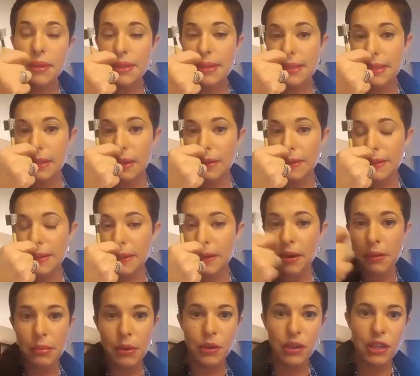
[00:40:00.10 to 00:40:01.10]
this is also
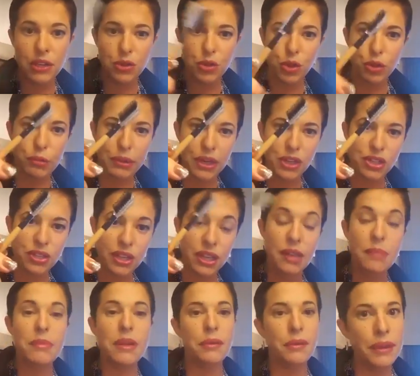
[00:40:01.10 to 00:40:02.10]
a Beauticontrol brush that
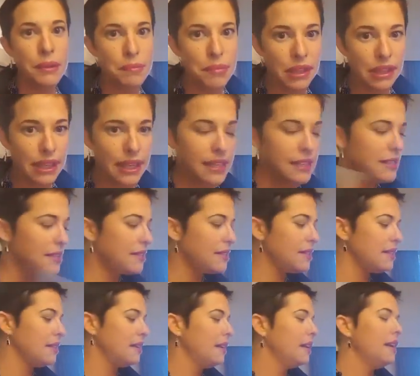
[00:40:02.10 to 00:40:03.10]
can be
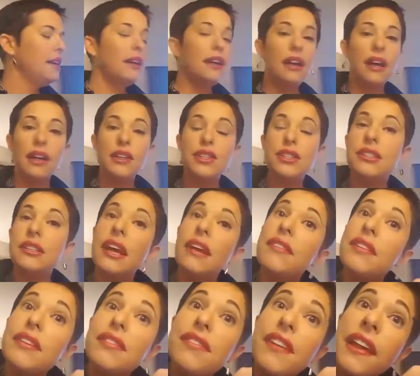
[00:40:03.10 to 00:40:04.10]
replaced. I just
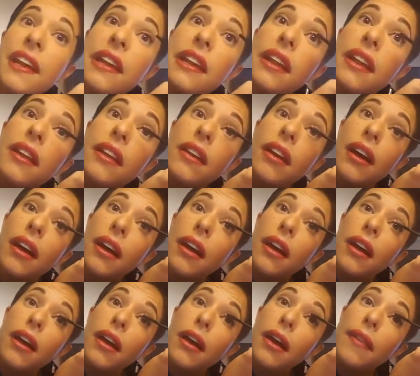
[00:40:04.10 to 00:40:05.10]
have an affinity.
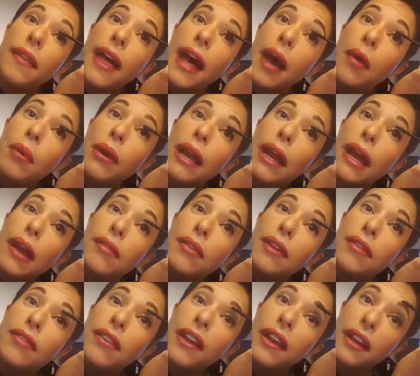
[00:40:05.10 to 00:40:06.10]
That one I have
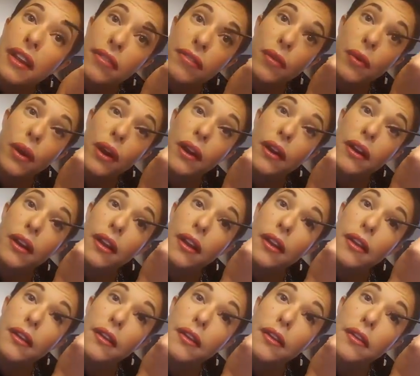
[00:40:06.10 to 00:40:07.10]
an affinity for.
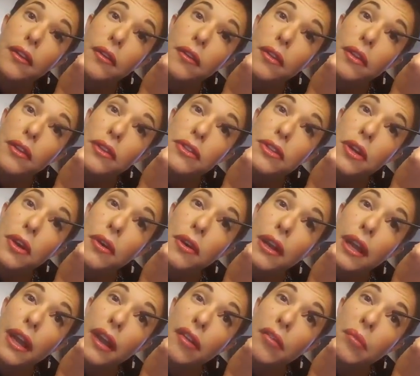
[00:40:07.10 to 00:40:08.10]
Toothless Joe
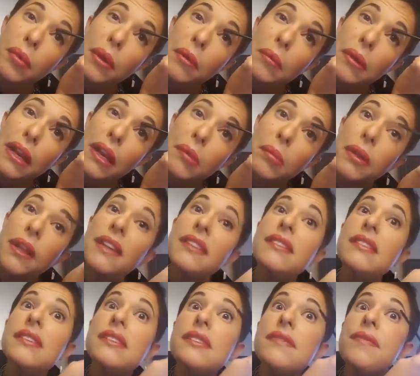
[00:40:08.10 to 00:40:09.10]
and I have been many
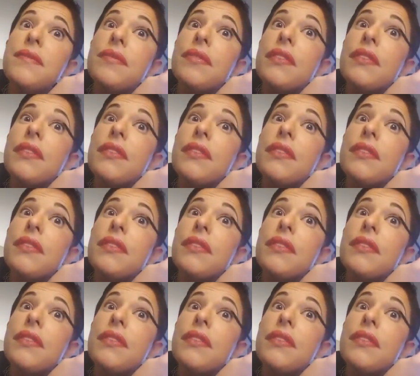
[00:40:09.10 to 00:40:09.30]
places.